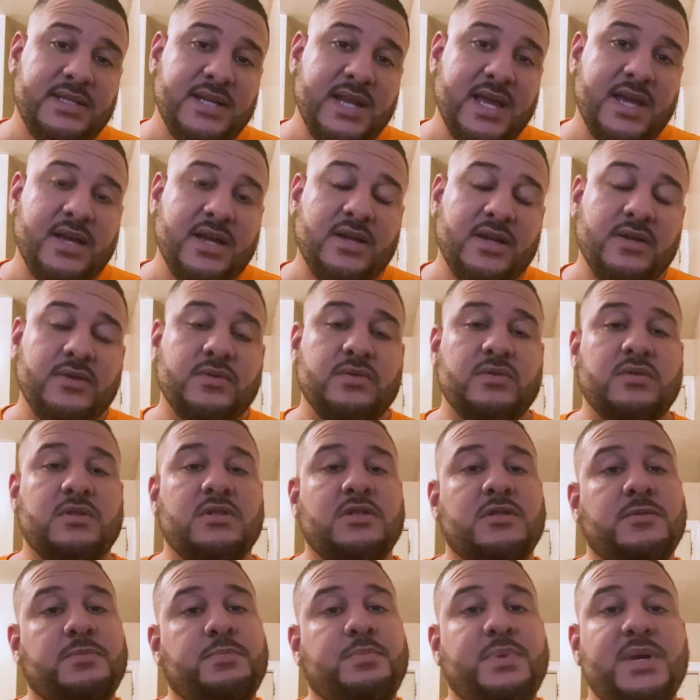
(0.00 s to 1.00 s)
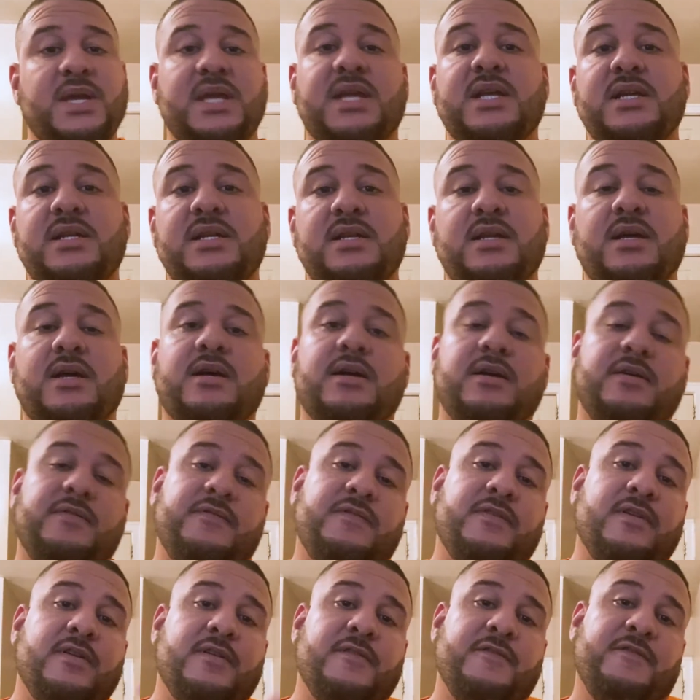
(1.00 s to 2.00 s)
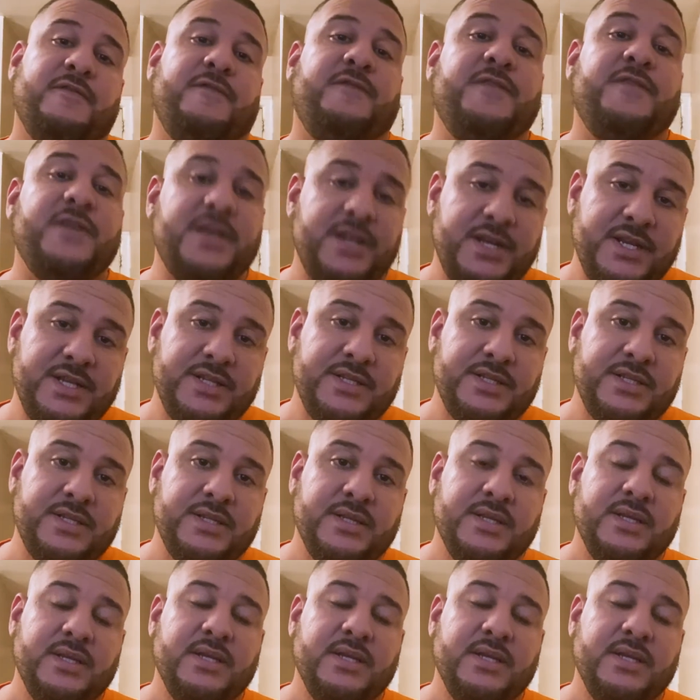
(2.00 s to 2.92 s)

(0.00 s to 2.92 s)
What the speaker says: Now, speaking of fitteds,